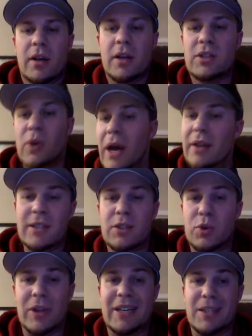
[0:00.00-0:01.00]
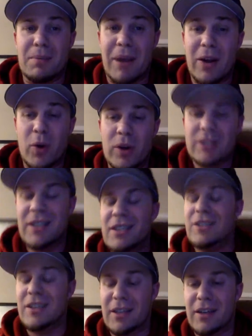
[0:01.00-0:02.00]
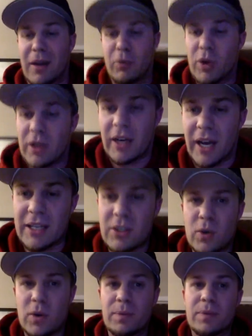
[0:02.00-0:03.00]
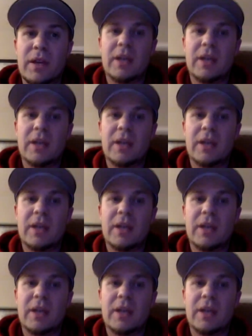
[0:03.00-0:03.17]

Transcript: So how does this relate to my organization? And I work in a high school.